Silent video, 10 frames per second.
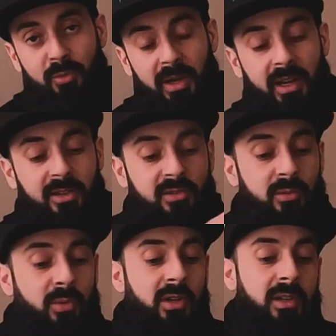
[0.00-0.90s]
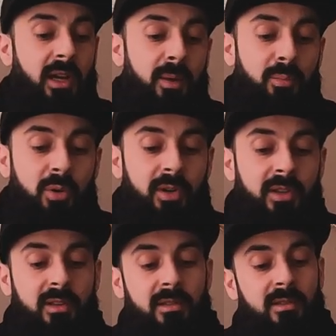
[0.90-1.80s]
to my XD1, I put
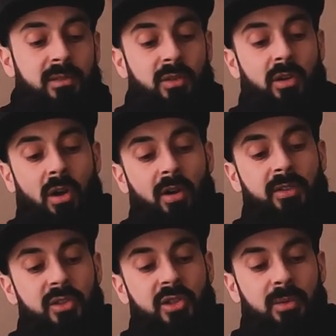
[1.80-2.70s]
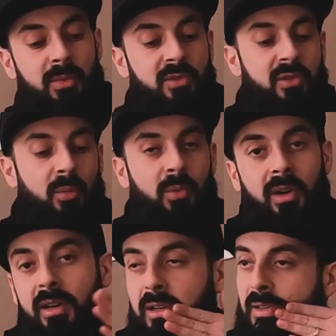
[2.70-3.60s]
it not on the chin, but
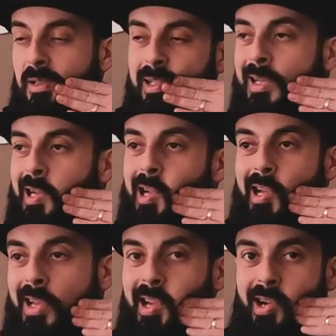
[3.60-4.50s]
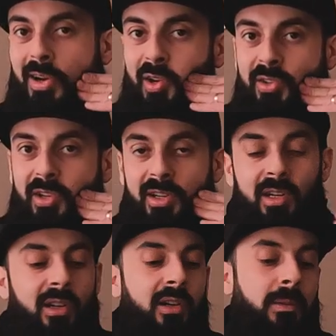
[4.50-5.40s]
somewhere here on
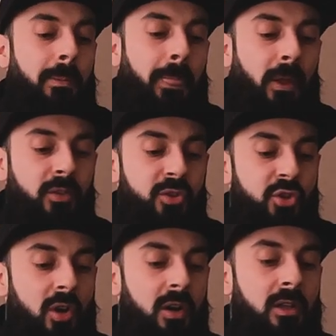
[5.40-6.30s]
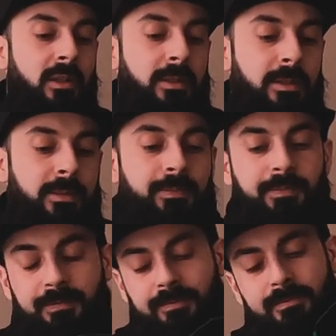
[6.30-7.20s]
the jaw,
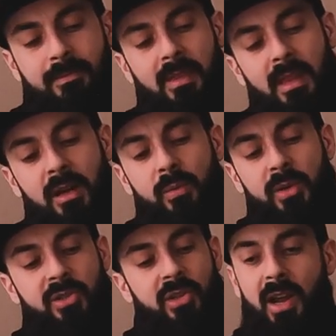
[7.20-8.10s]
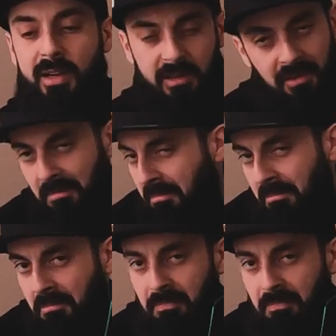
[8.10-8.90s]
which kind of